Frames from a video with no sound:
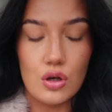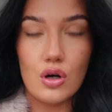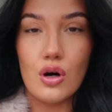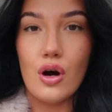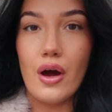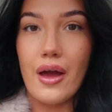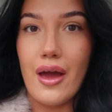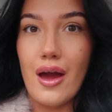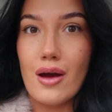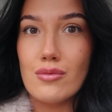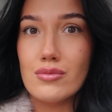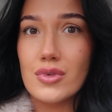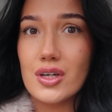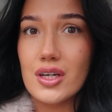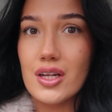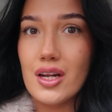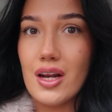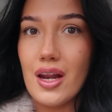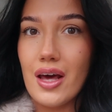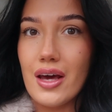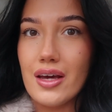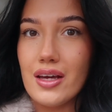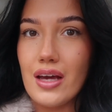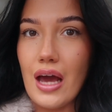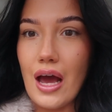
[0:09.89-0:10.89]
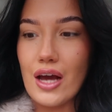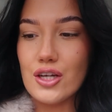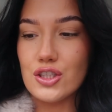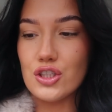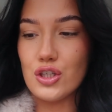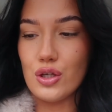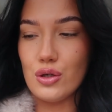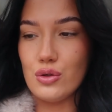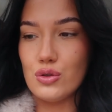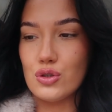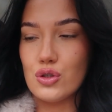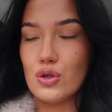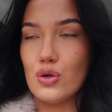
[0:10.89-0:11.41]
I am running late as
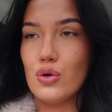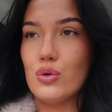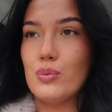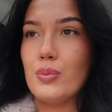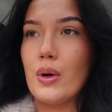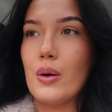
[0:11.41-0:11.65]
usual,